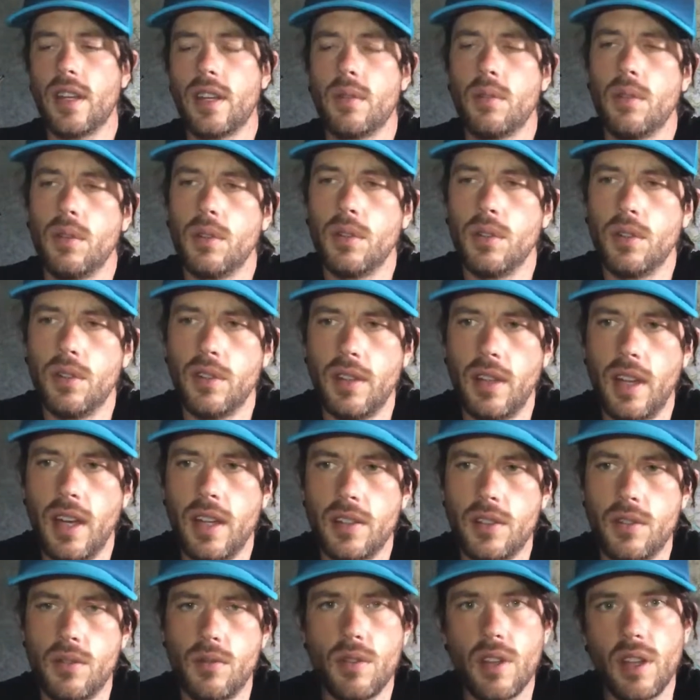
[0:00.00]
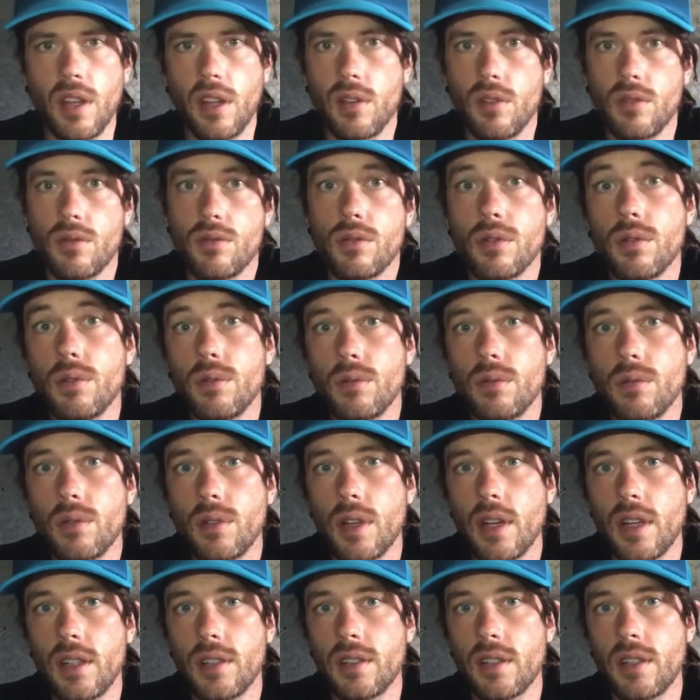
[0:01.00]
well, that's a really good route
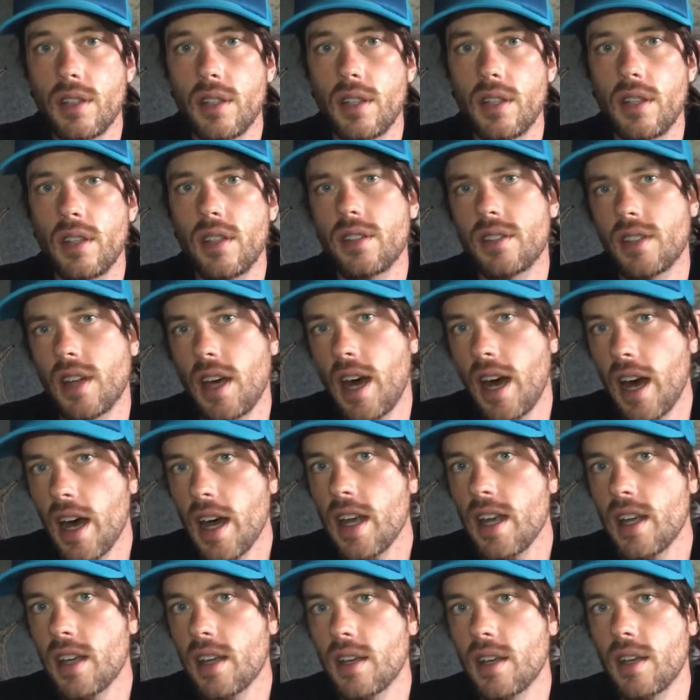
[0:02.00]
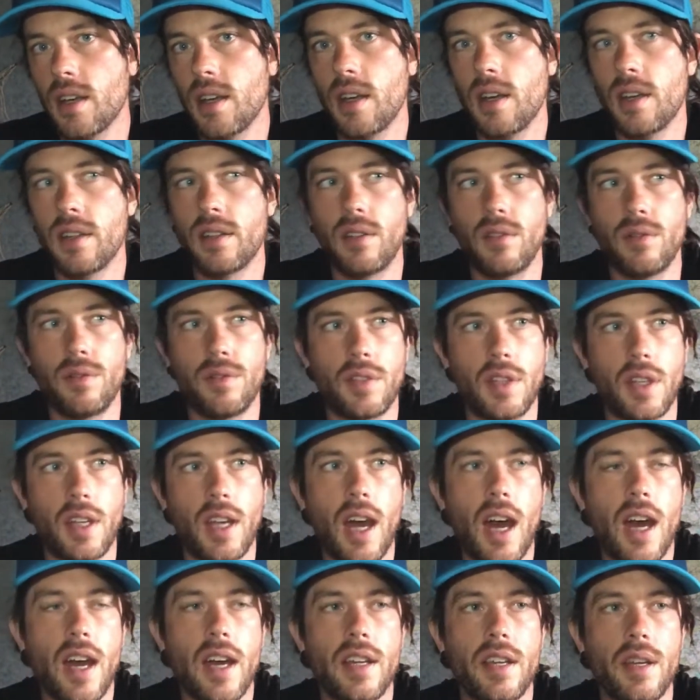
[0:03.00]
as a hike. I'd love to
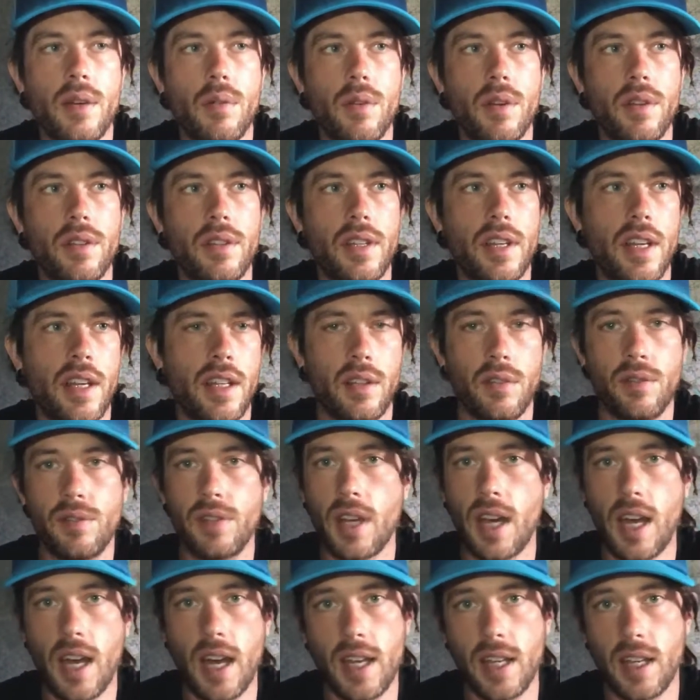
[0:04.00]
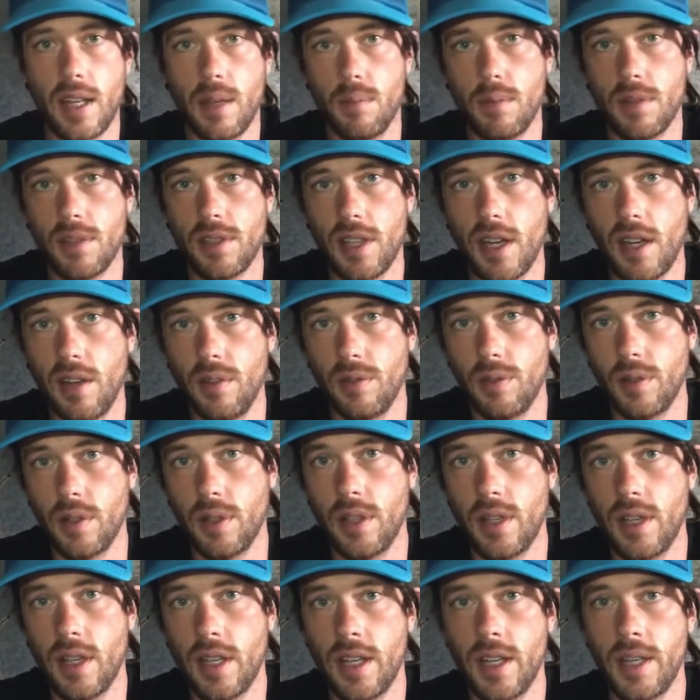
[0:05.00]
guide it one day. I'd love to hike it myself one day.